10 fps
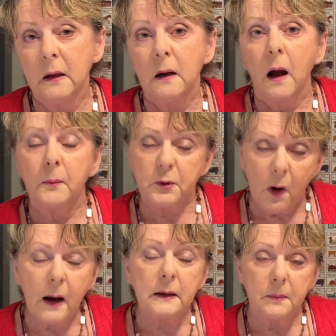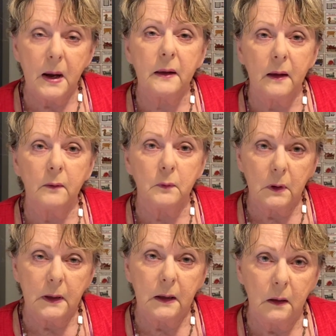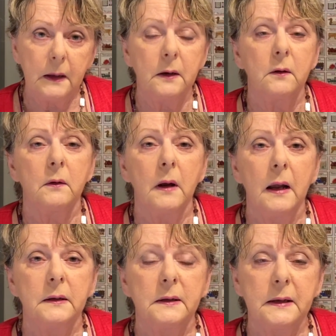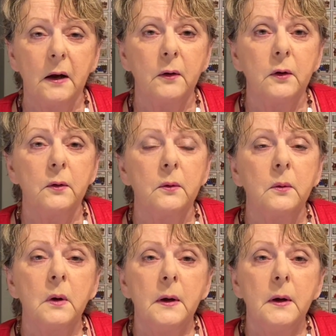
I'm trying to make that really clear and to tell you